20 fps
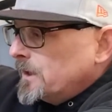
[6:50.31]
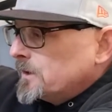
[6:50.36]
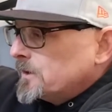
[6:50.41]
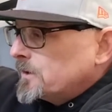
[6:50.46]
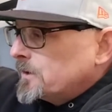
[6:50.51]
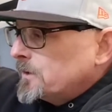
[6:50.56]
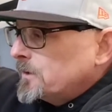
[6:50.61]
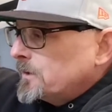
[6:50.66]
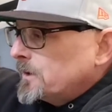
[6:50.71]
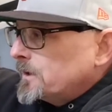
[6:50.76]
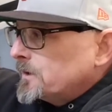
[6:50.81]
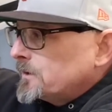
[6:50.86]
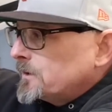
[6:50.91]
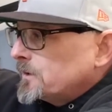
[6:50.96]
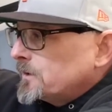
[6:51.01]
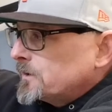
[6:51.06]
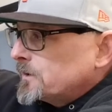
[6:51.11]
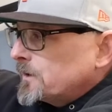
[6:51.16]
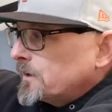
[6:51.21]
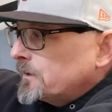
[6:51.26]
2
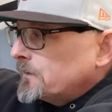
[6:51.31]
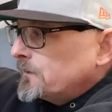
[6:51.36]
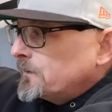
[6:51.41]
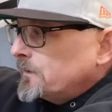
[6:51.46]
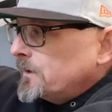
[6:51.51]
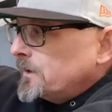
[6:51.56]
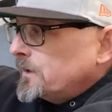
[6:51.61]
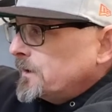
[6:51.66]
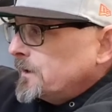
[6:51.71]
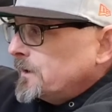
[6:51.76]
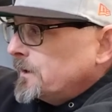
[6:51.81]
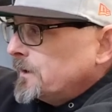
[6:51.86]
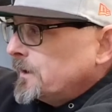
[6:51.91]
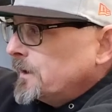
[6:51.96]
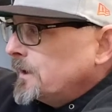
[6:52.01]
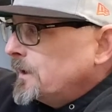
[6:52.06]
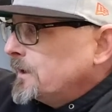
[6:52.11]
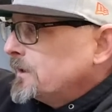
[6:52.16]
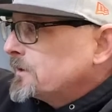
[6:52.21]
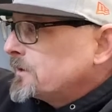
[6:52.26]
inches of the
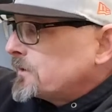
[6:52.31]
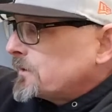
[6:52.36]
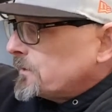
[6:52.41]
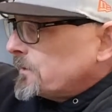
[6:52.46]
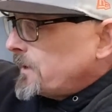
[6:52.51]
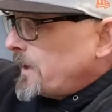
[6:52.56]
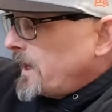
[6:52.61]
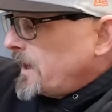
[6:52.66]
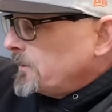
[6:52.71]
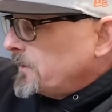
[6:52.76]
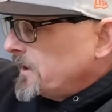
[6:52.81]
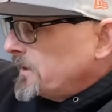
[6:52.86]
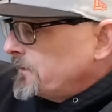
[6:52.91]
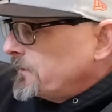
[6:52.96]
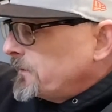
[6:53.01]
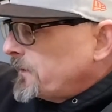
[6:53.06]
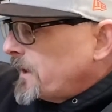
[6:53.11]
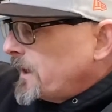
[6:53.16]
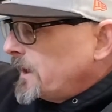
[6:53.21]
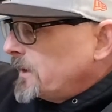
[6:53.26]
ceramic
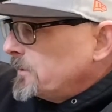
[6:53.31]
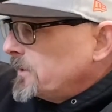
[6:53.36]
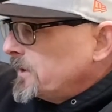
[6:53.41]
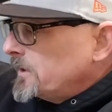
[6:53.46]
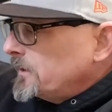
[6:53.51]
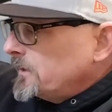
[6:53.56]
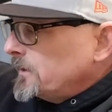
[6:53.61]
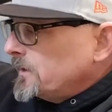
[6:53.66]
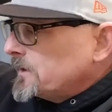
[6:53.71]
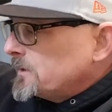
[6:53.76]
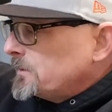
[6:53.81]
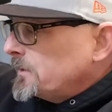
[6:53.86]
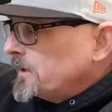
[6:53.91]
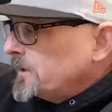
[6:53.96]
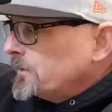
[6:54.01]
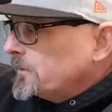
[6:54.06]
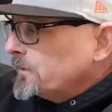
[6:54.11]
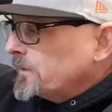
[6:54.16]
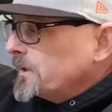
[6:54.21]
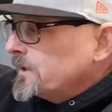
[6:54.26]
fiber that's
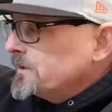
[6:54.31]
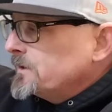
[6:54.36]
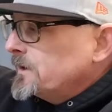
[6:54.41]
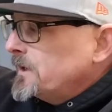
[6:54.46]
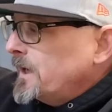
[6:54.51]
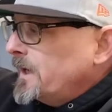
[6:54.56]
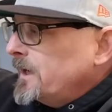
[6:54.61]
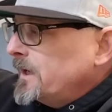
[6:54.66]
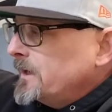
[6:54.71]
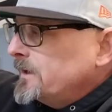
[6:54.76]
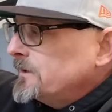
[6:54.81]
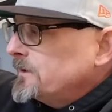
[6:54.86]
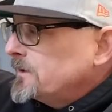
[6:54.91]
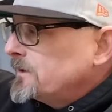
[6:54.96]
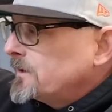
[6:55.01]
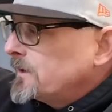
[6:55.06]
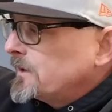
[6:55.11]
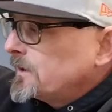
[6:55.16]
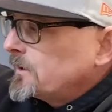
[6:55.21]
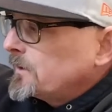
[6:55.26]
been
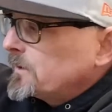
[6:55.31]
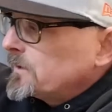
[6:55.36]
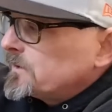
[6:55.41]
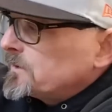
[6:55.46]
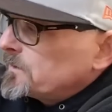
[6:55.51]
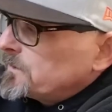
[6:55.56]
rigidized is